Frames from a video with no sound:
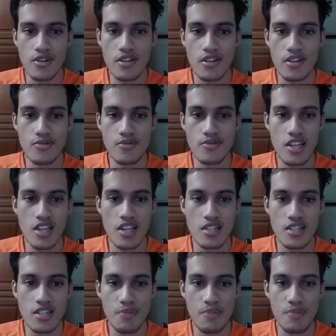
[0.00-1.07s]
see other
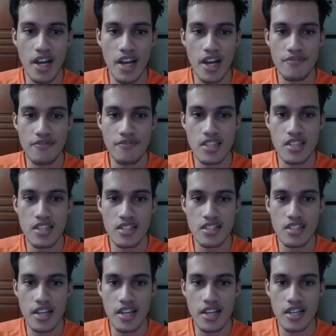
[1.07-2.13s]
people have things like
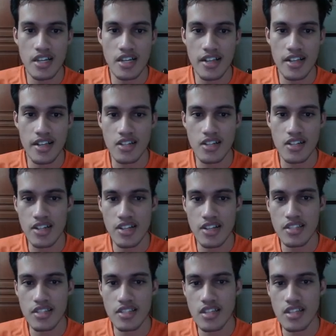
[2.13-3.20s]
a XL
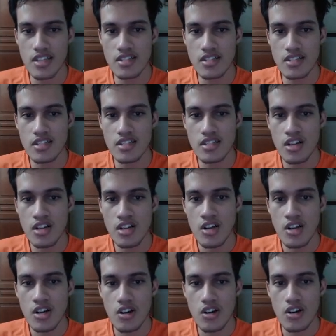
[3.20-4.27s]
Registeel
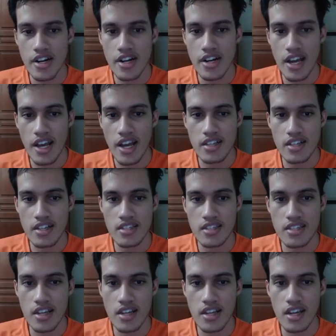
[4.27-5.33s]
or an
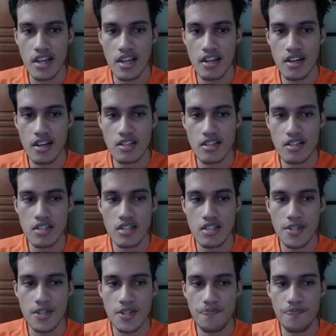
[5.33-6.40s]
XL
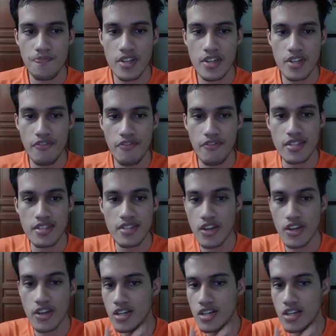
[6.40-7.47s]
Defense
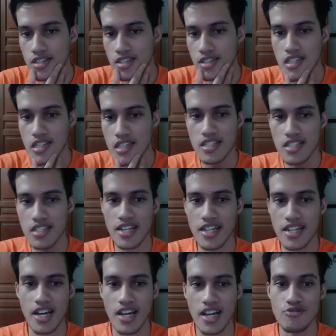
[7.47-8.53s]
Deoxys and things like that. I
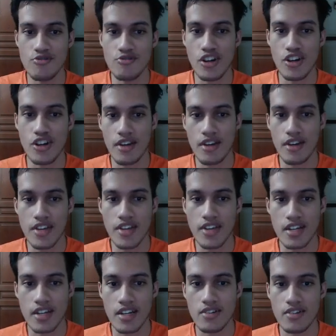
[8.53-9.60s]
do not have that.
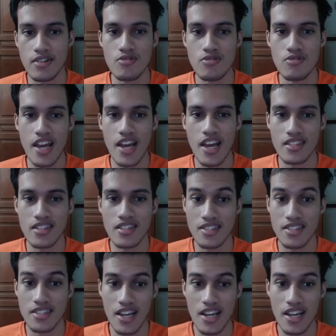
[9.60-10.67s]
The only XLs I
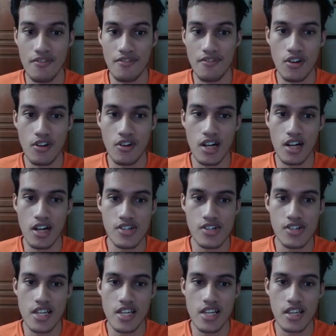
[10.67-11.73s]
have for Ultra
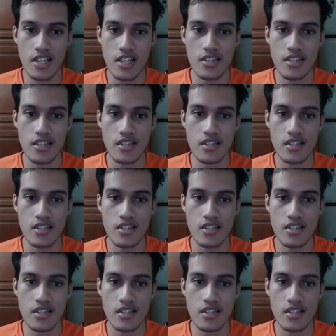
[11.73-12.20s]
League is